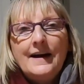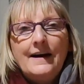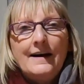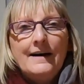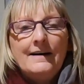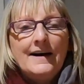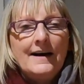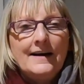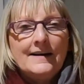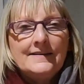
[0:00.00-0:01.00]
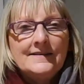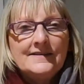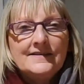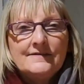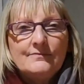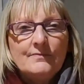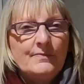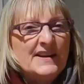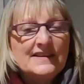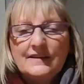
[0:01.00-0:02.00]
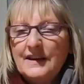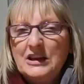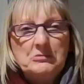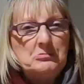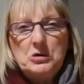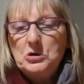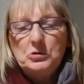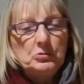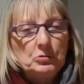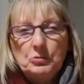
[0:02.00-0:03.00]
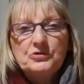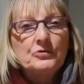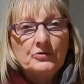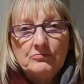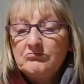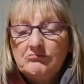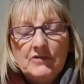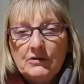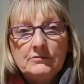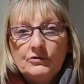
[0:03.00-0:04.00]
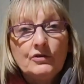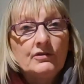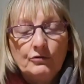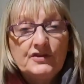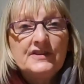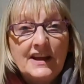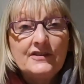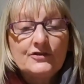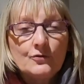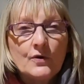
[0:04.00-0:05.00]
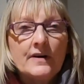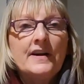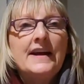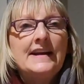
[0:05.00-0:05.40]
and basically looked at death's door.